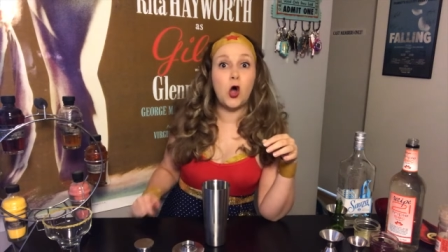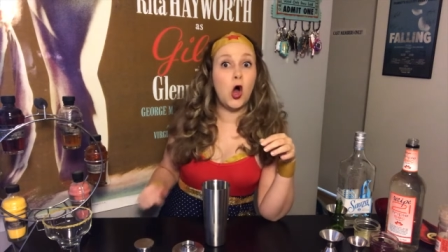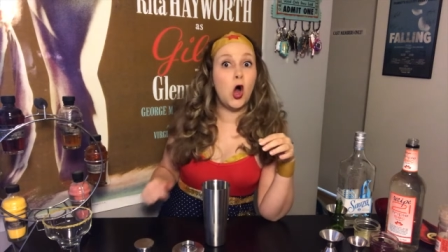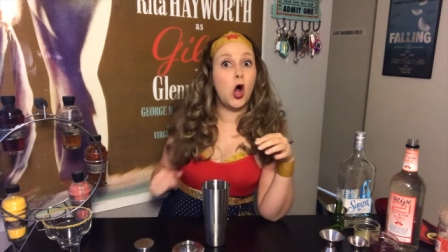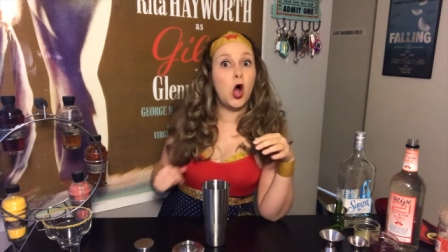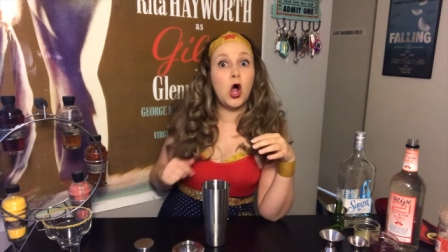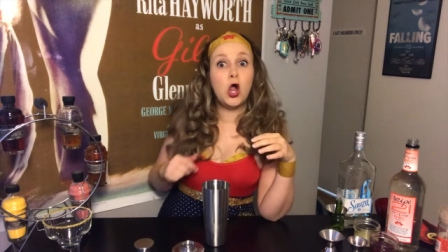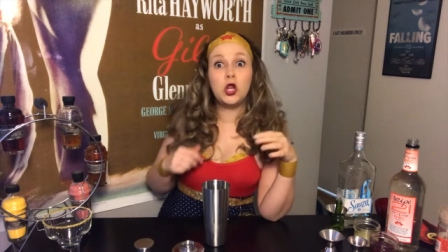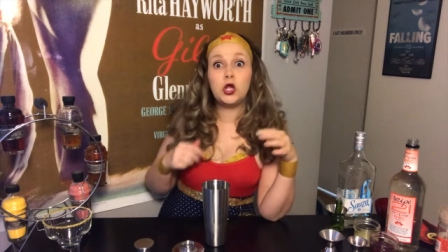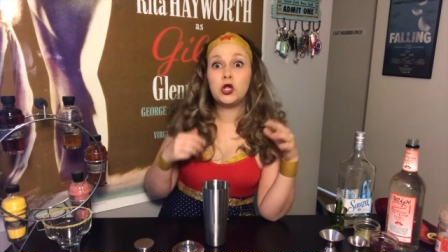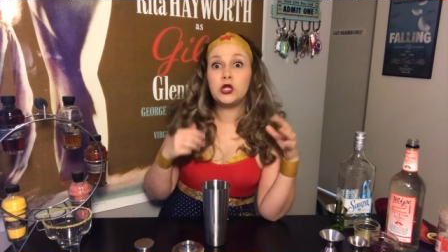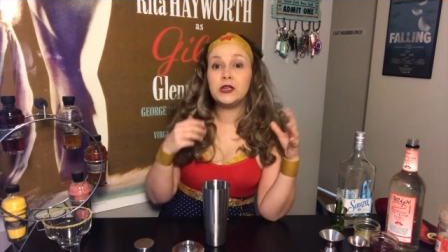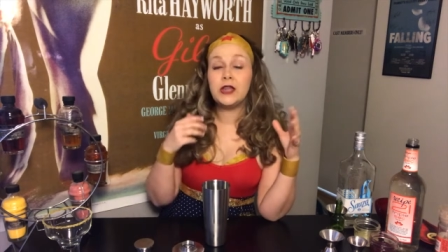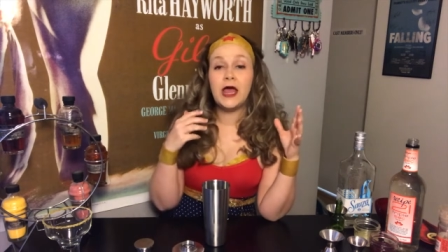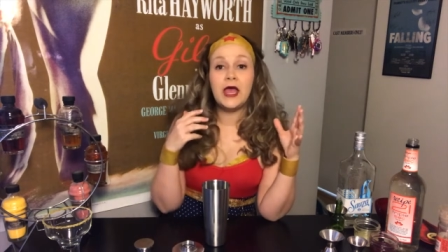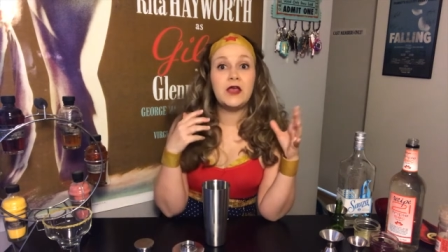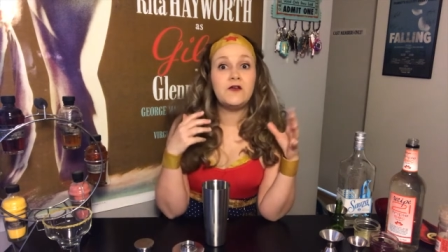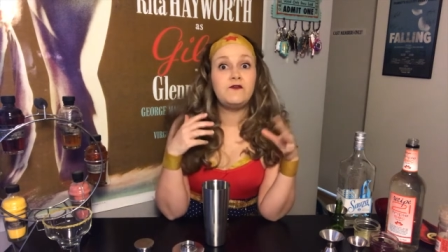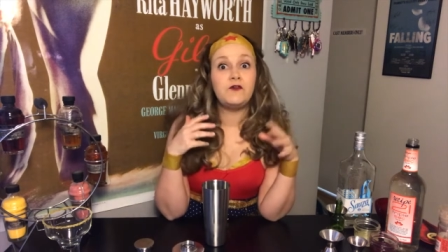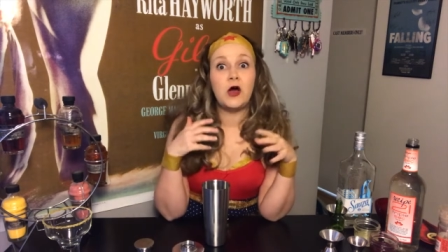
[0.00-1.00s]
all her
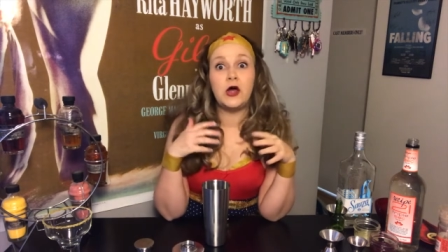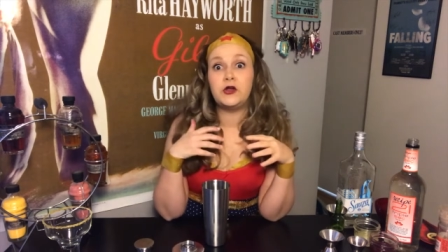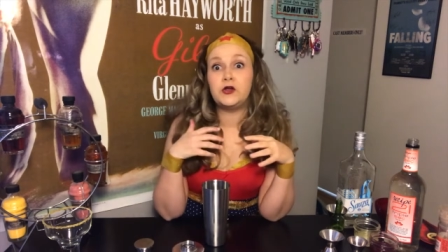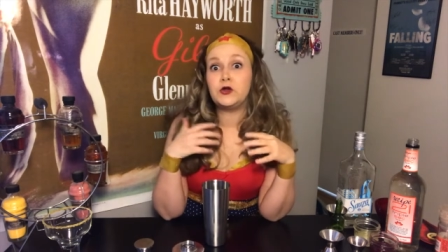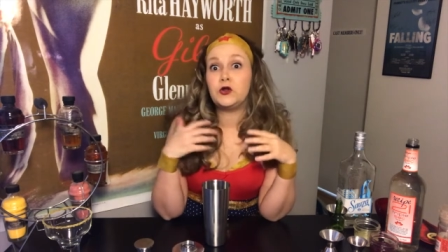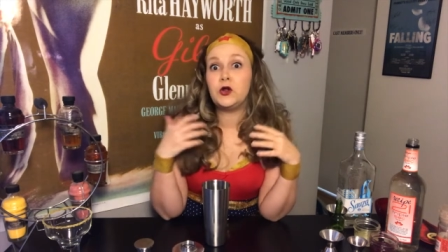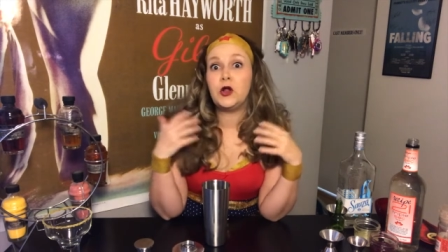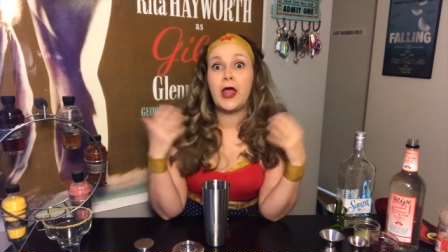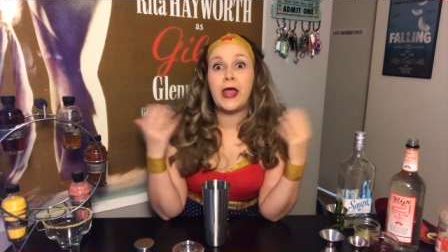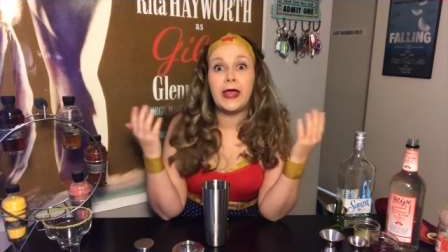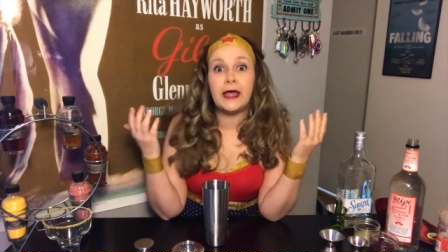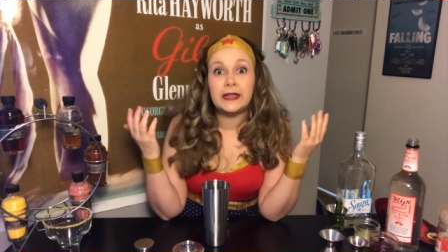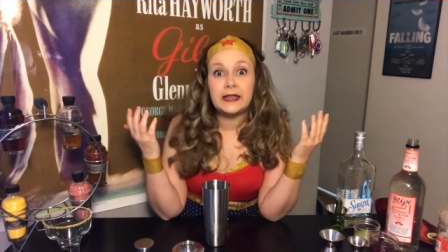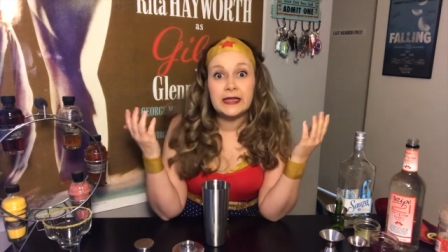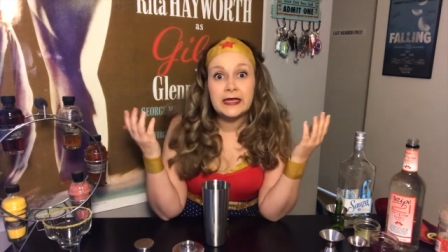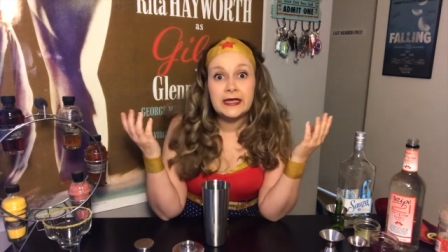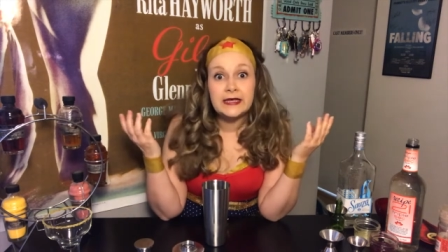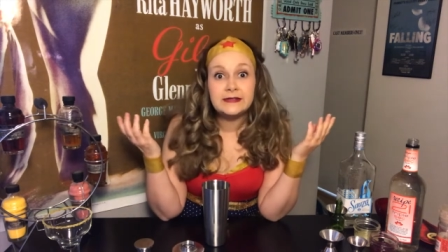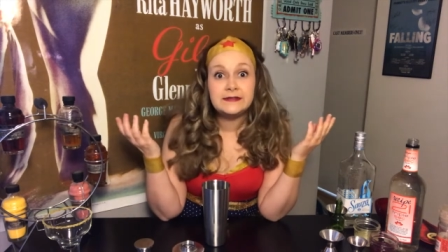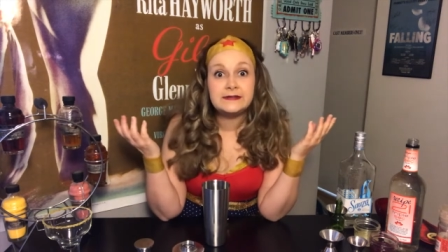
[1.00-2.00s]
life under her
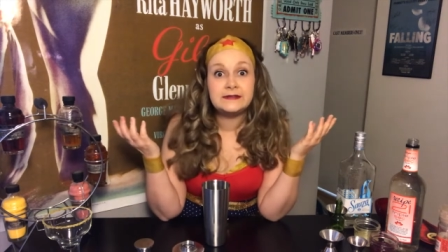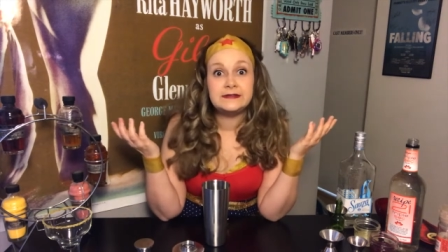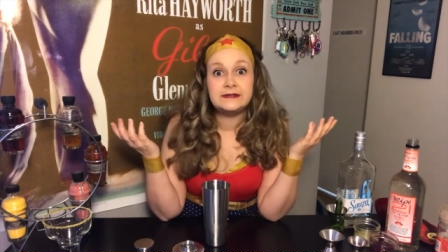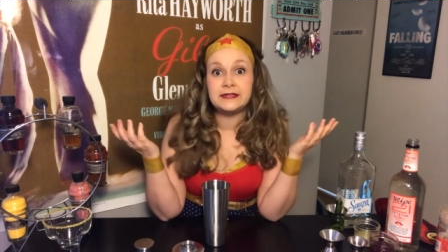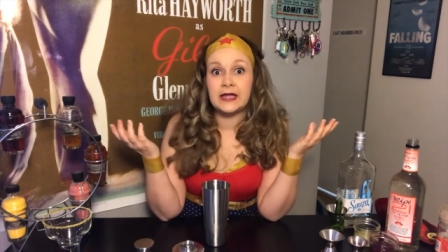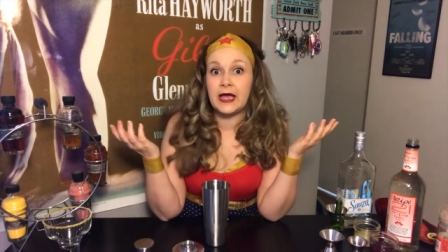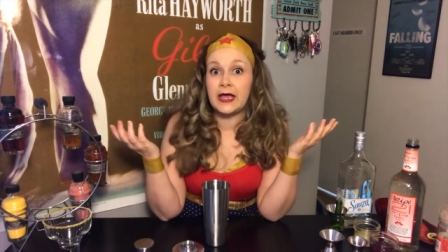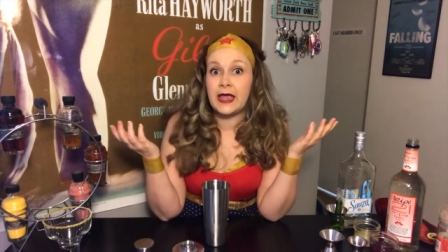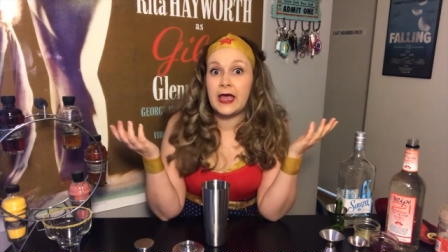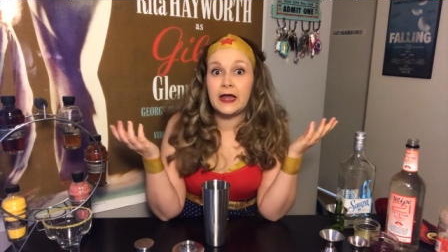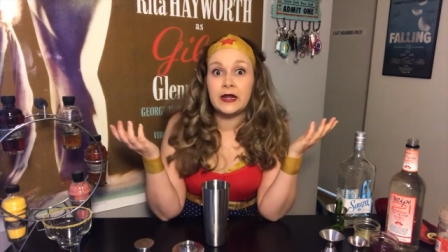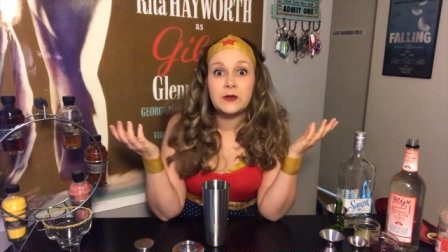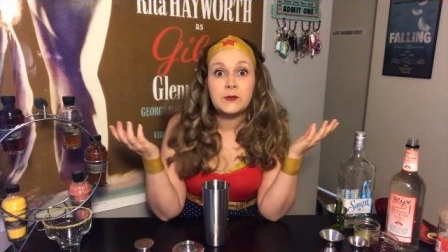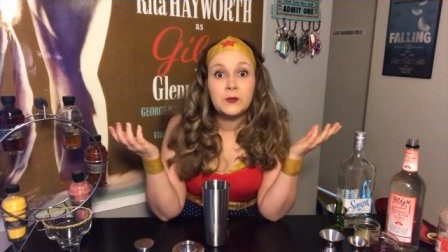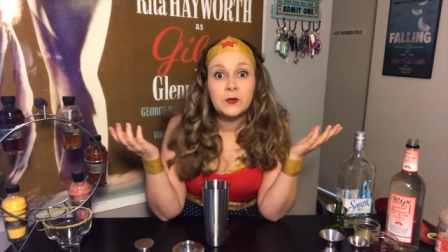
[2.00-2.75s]
alias, Diana